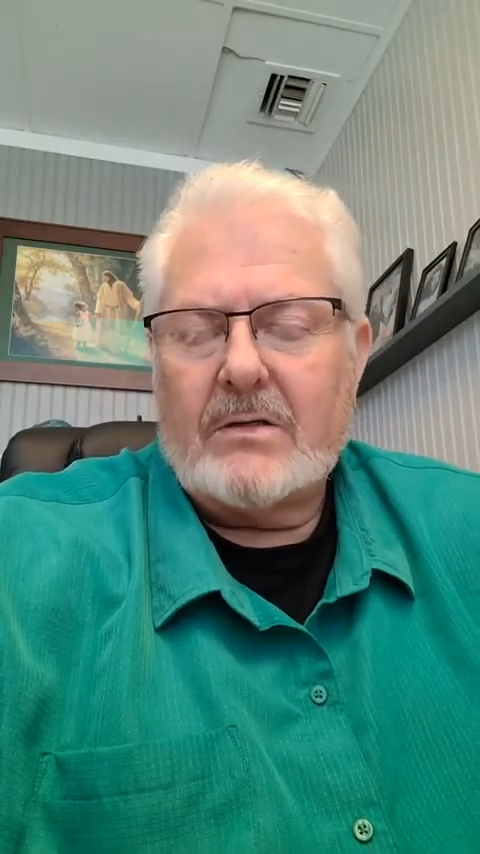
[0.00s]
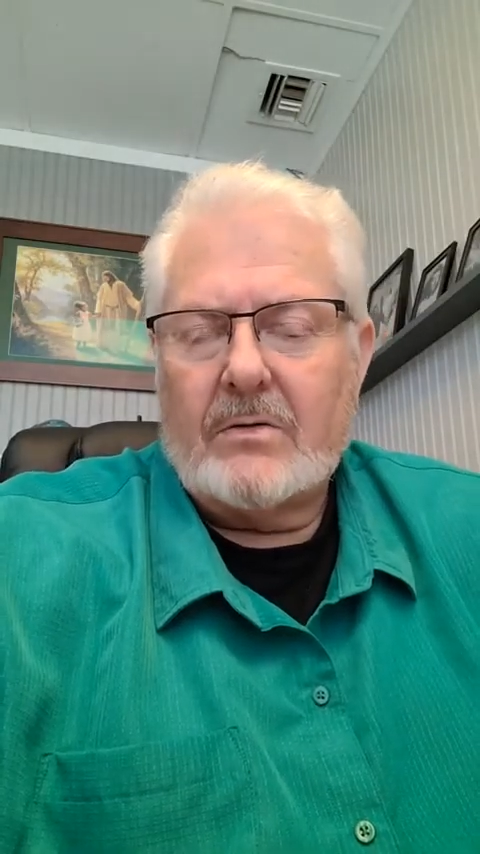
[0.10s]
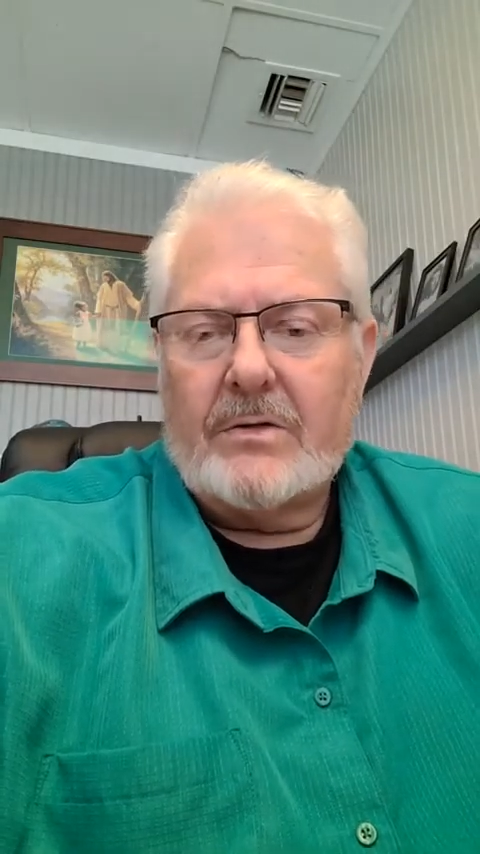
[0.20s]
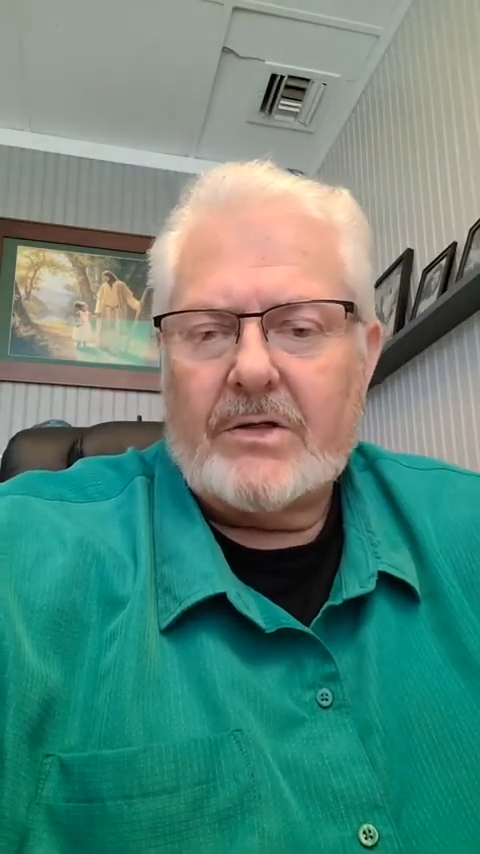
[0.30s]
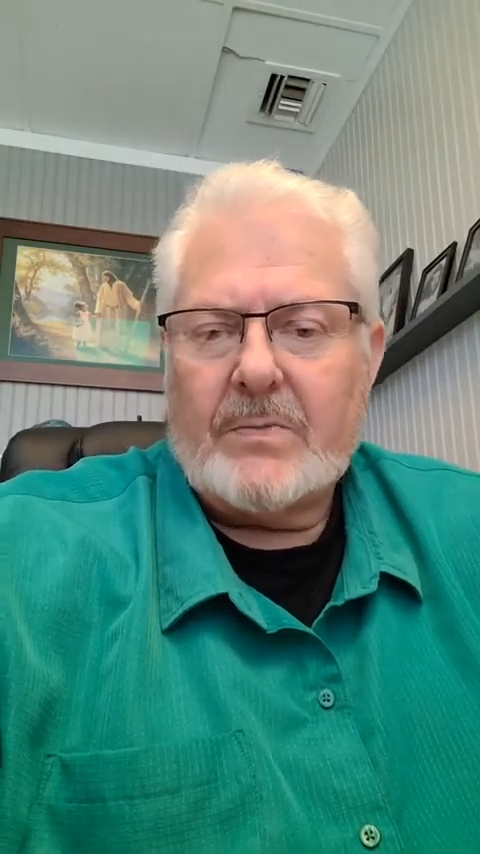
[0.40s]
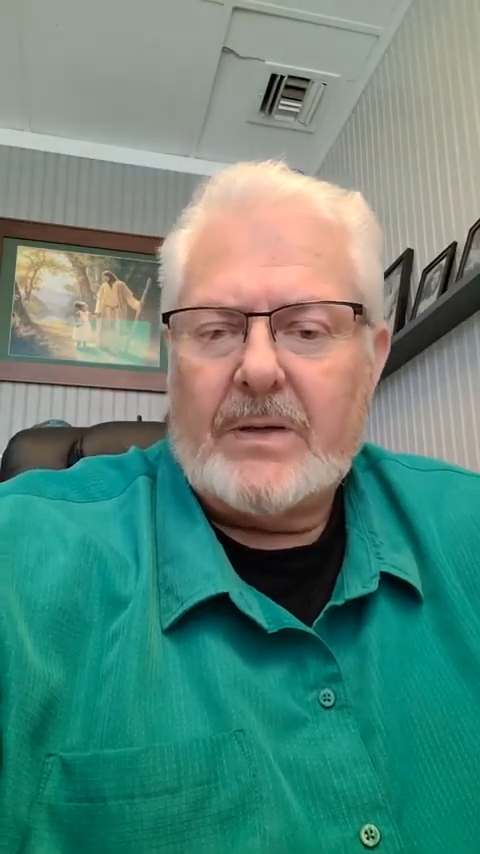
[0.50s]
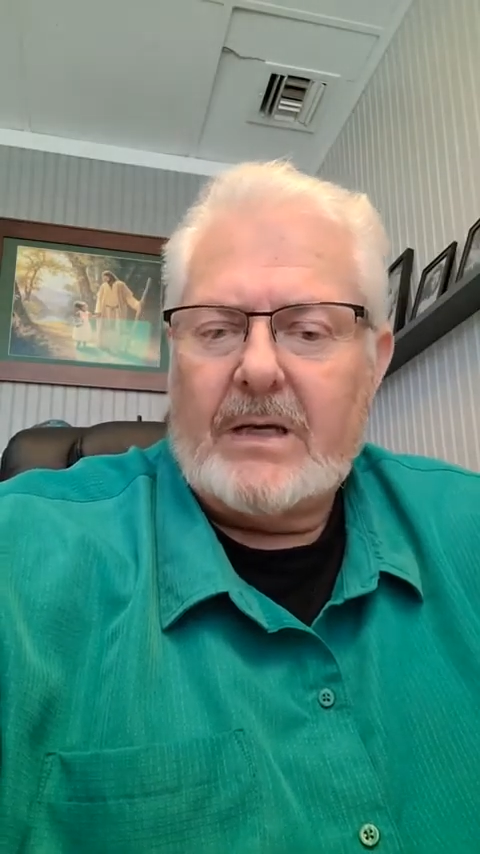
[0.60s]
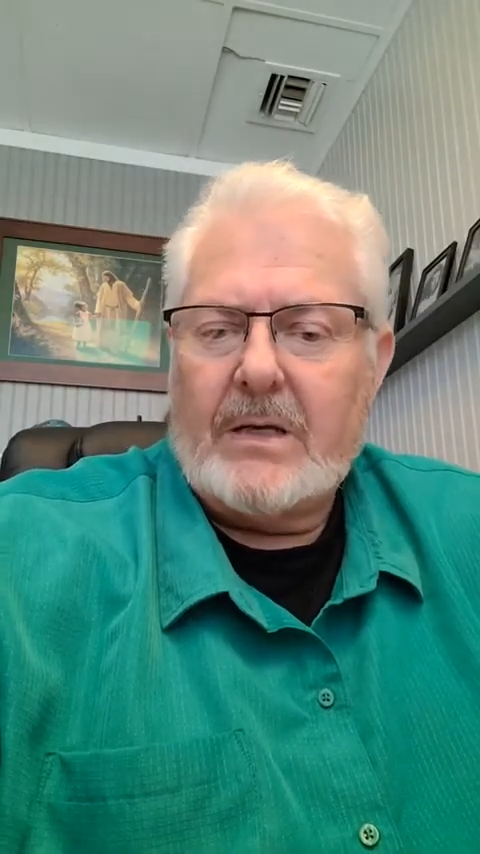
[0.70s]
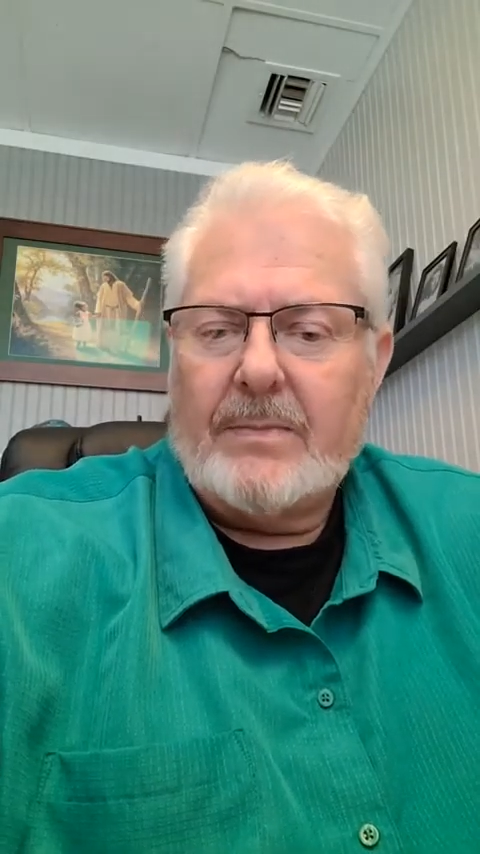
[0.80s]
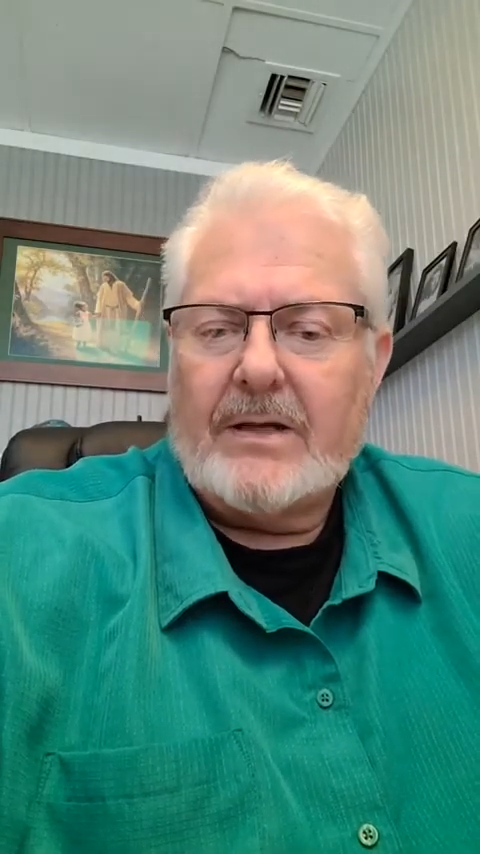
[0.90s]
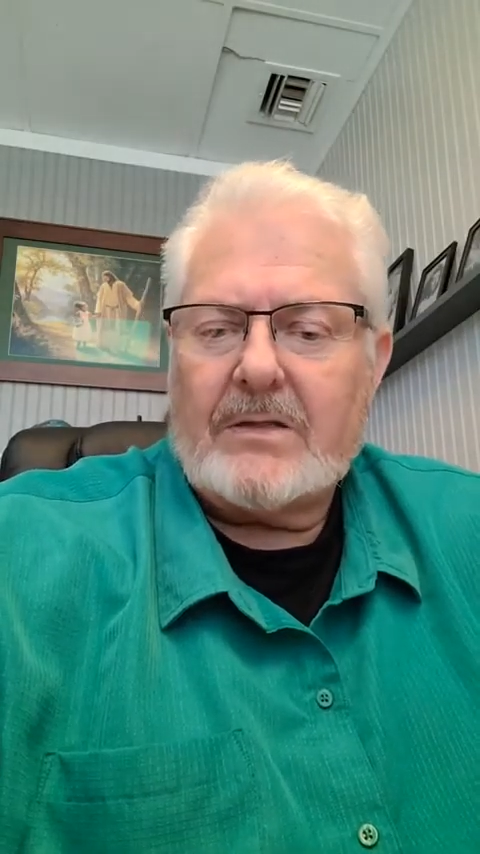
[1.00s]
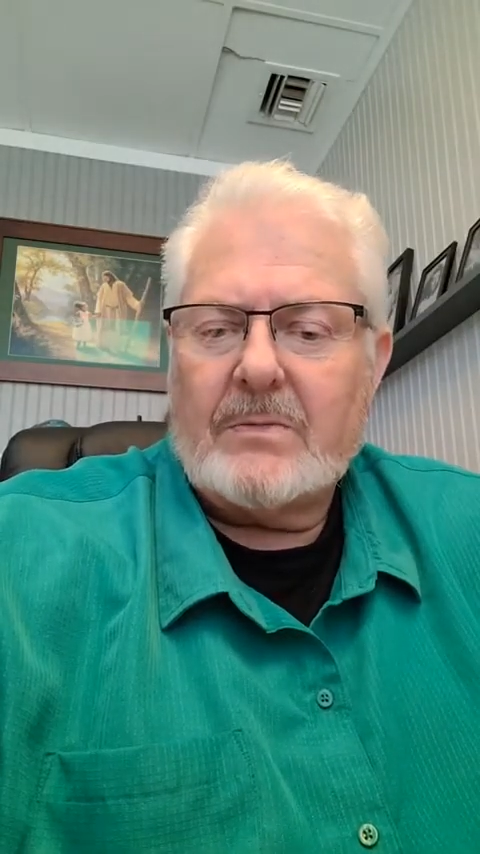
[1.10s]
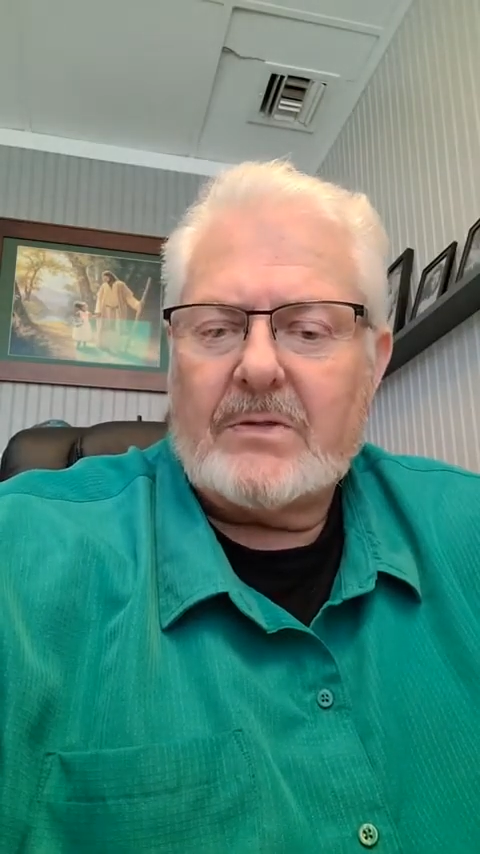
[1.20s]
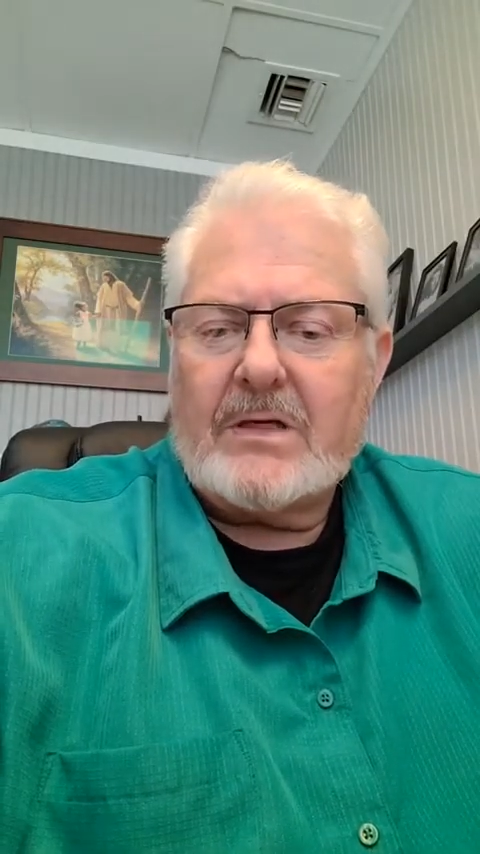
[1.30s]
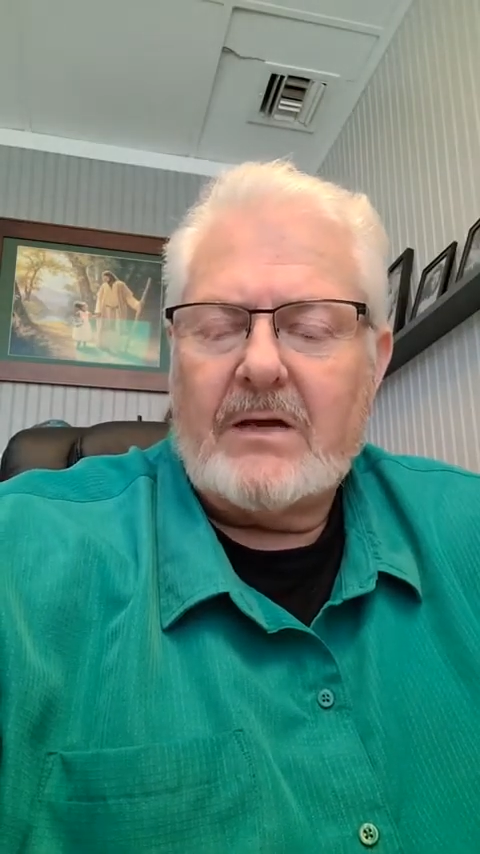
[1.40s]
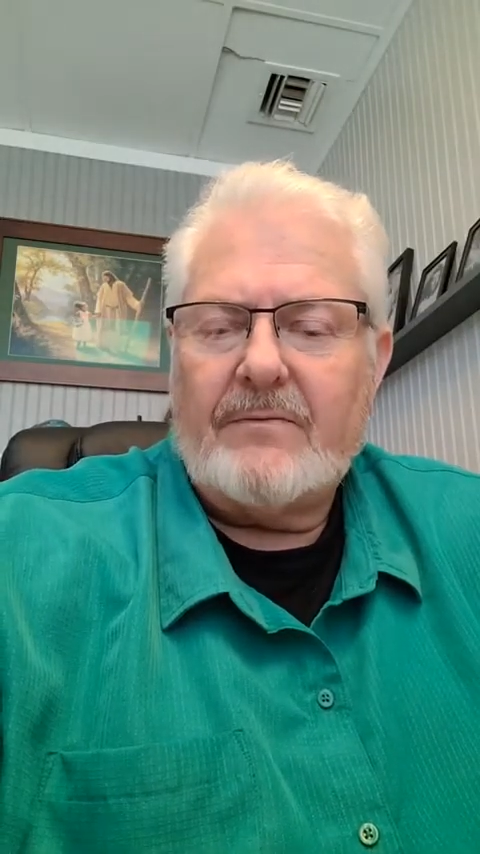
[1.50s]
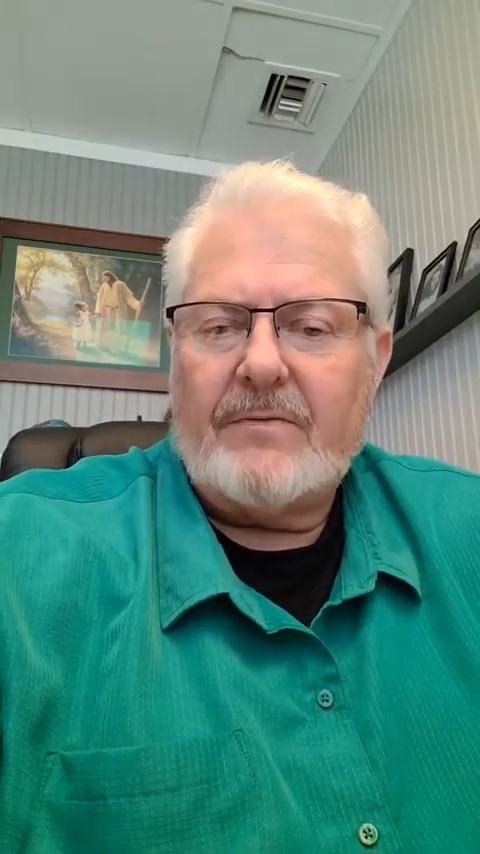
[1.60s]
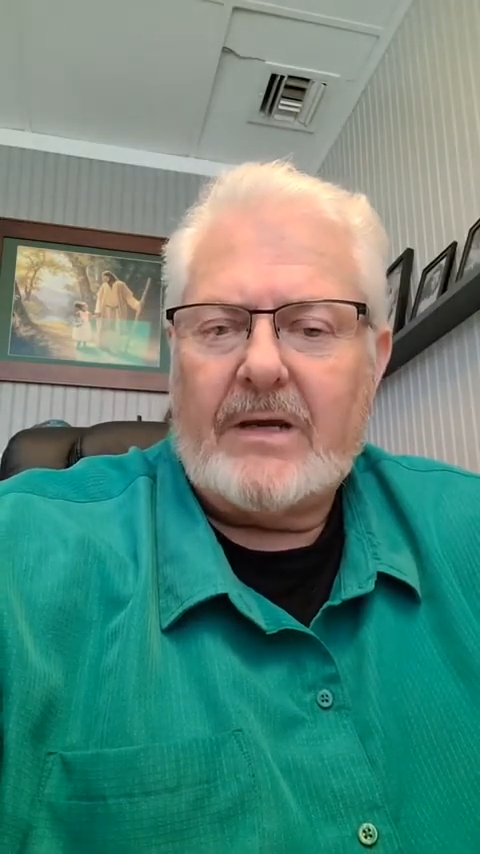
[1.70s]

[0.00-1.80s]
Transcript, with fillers: Lord is speaking about some stuff